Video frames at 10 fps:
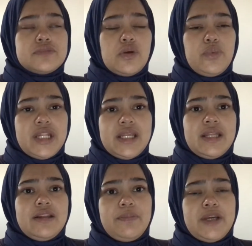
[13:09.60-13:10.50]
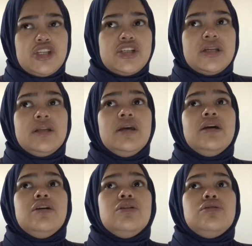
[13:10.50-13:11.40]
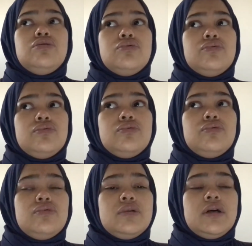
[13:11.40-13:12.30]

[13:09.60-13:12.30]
we need the patient to